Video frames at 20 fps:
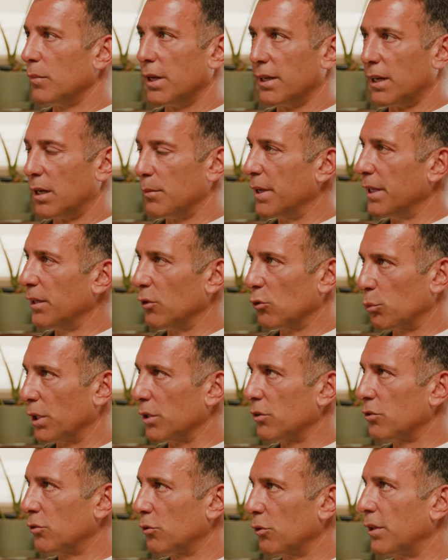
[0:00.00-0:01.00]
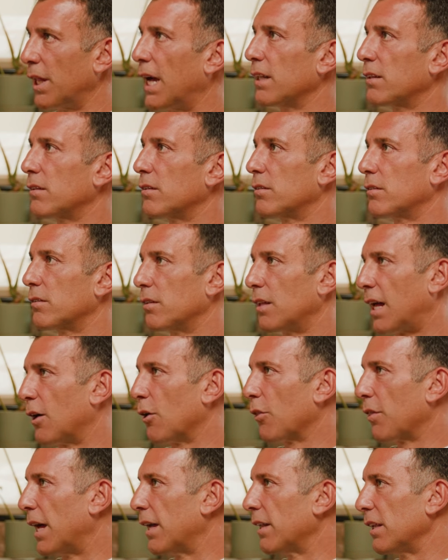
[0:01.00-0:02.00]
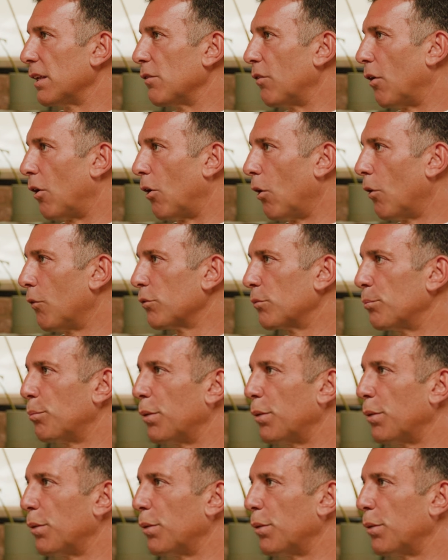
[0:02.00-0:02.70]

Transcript: and I made the switch. So that's how that evolved.